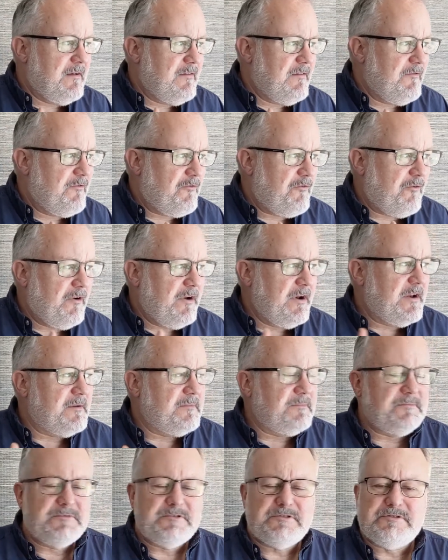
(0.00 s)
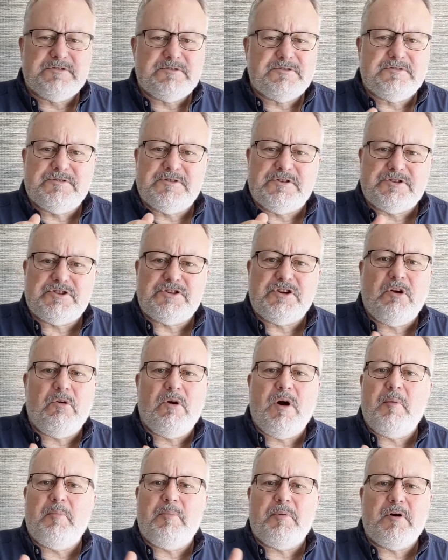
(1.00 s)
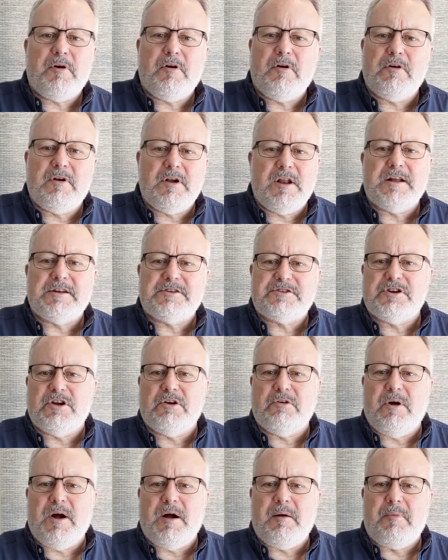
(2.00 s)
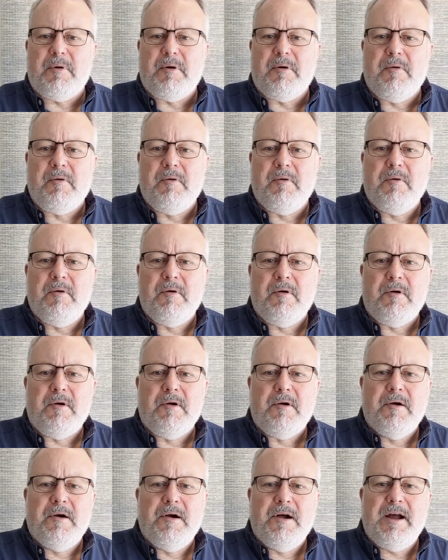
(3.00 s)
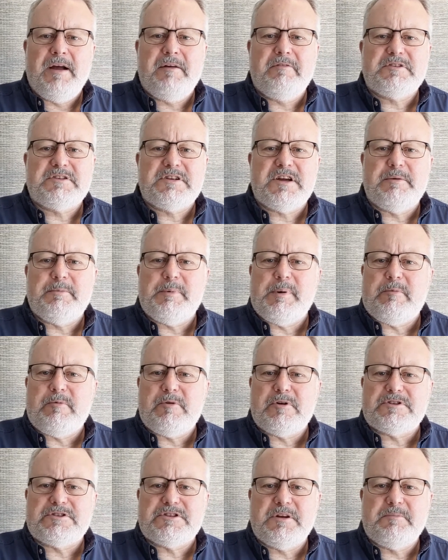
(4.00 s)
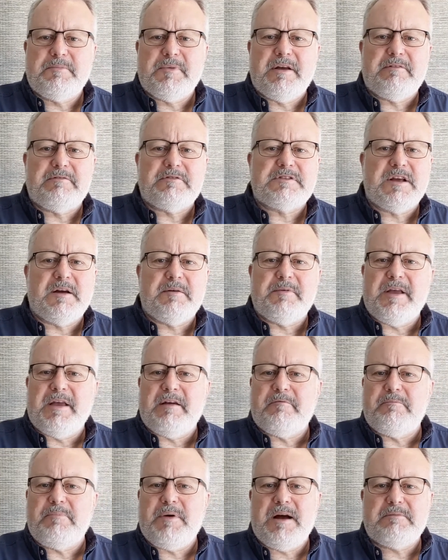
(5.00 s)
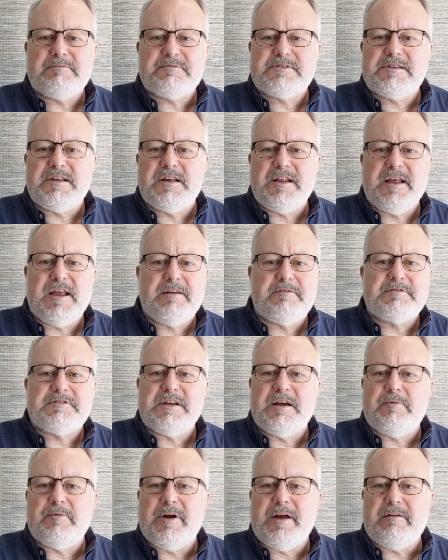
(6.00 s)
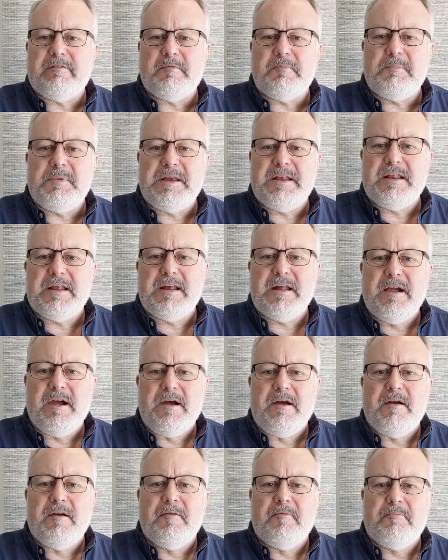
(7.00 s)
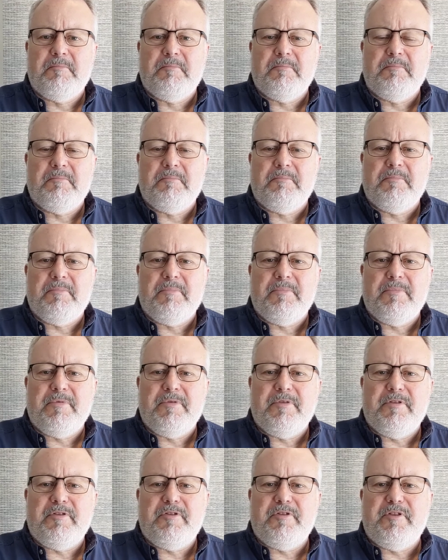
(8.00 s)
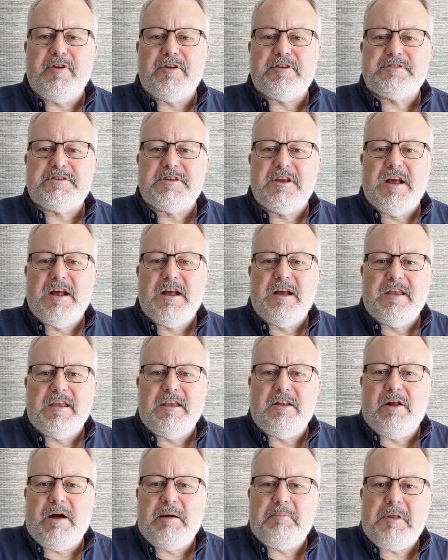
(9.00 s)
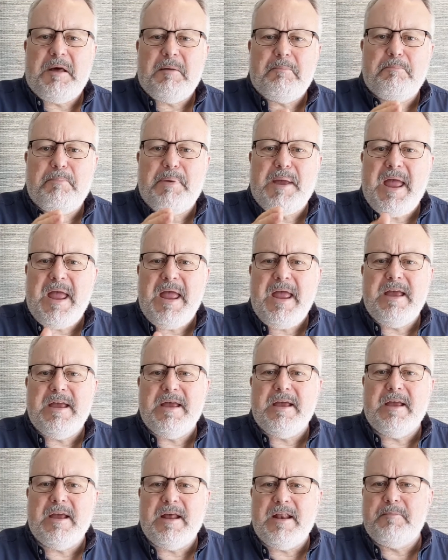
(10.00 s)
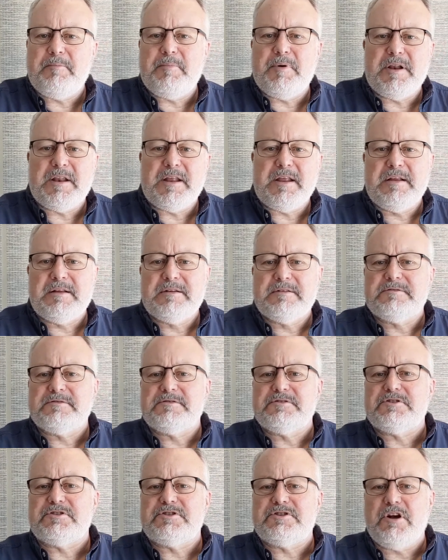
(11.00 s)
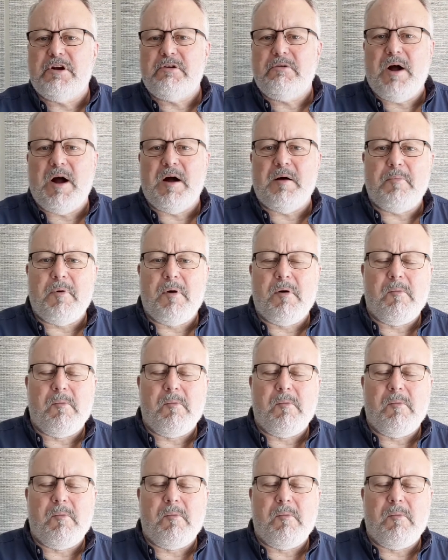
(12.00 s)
freedom to show up or not show up. Every time we worship, every time we have Bible study, every time we have a meeting, I'm not paying anybody to show up.